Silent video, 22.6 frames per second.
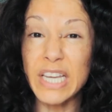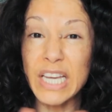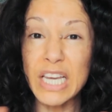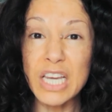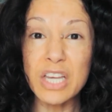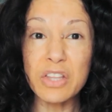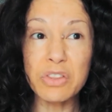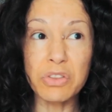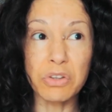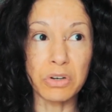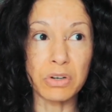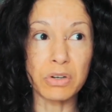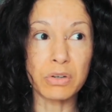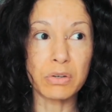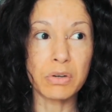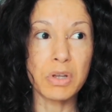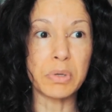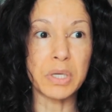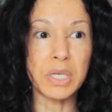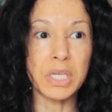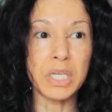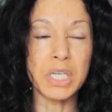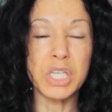either
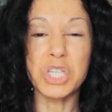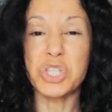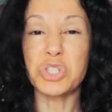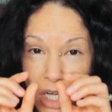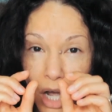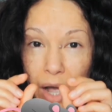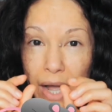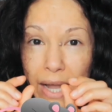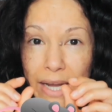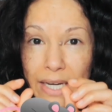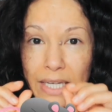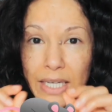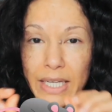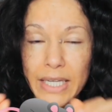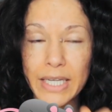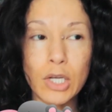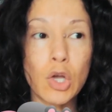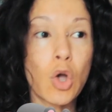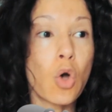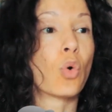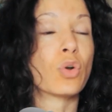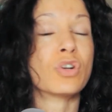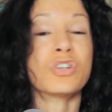be
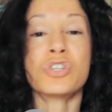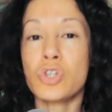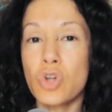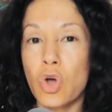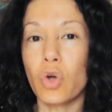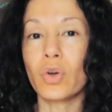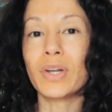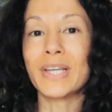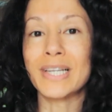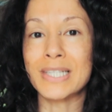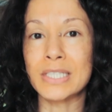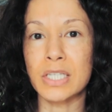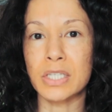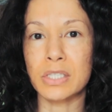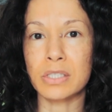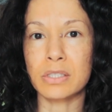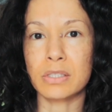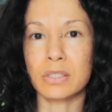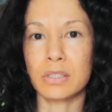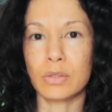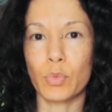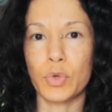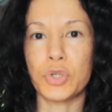tiny or
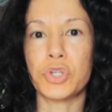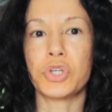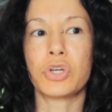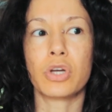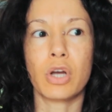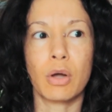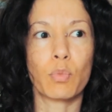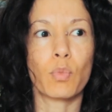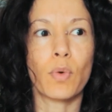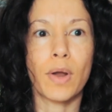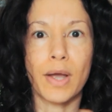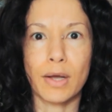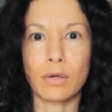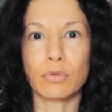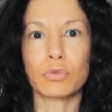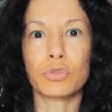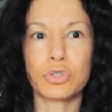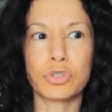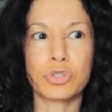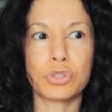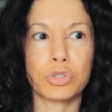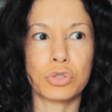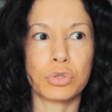non-existent when you come
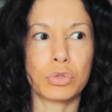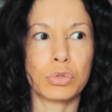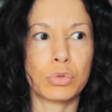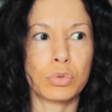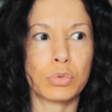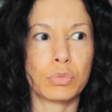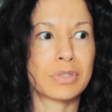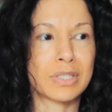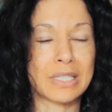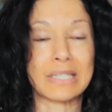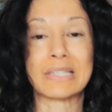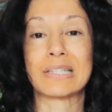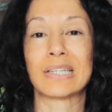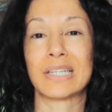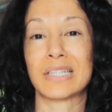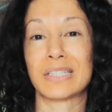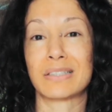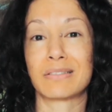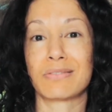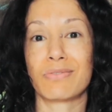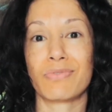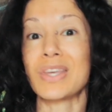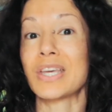round to sitting
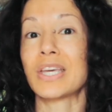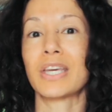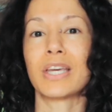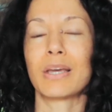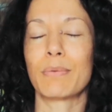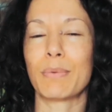and thinking